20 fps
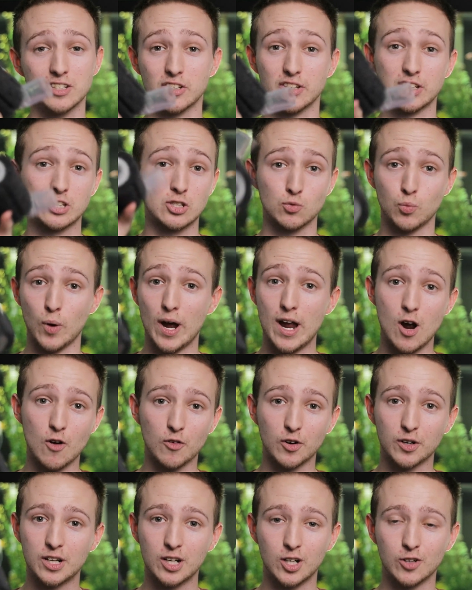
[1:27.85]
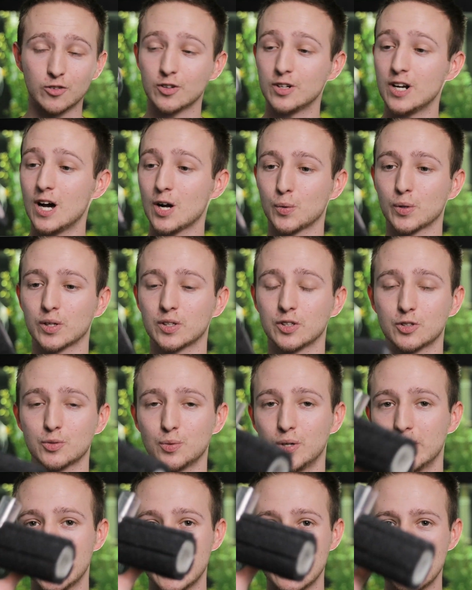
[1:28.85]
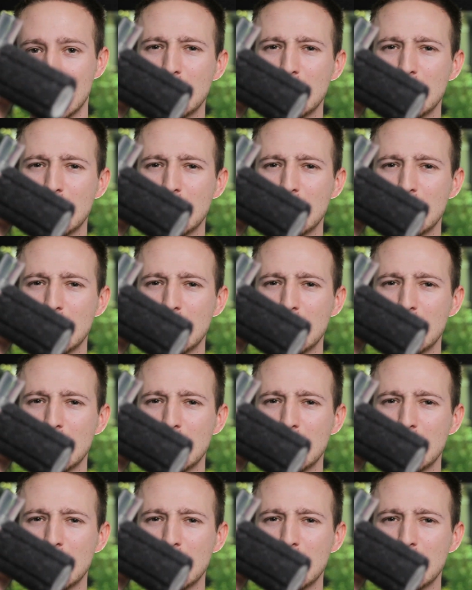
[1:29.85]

So this is way overkill for an Aqua Clear 20,